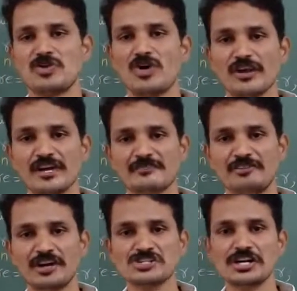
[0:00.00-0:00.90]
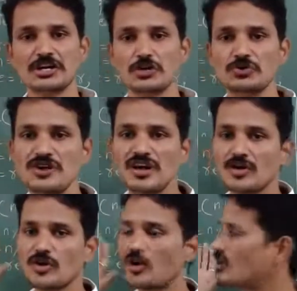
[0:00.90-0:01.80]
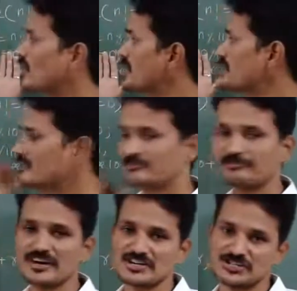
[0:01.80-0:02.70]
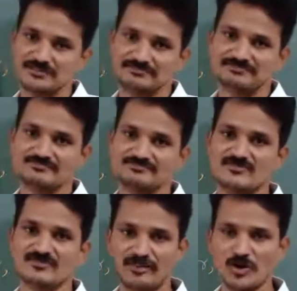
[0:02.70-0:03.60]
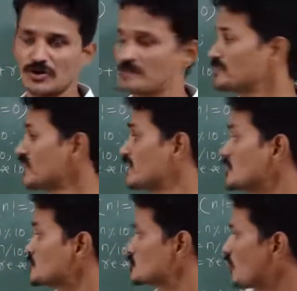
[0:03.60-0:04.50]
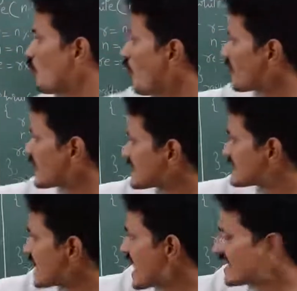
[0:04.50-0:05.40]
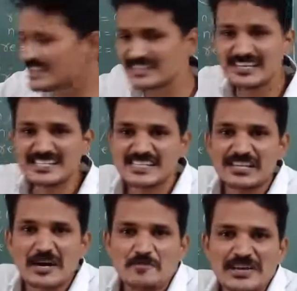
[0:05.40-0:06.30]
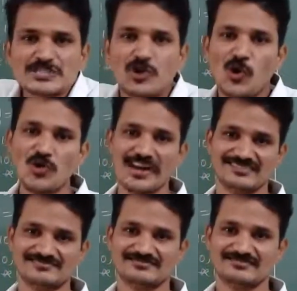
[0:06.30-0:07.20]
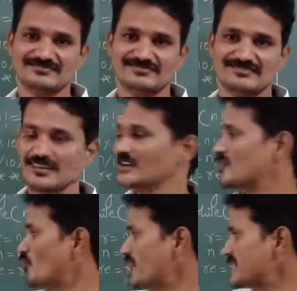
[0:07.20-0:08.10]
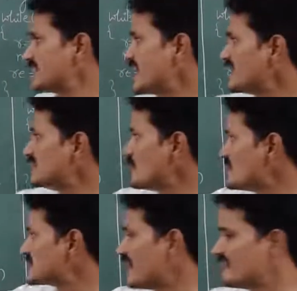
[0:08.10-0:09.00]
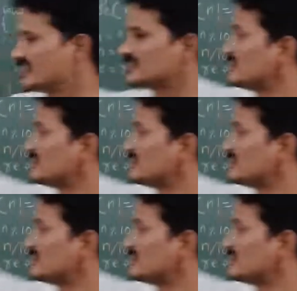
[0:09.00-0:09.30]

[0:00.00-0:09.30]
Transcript: calling function to called function. Followed? So what exactly this num is holding? What exactly num is having?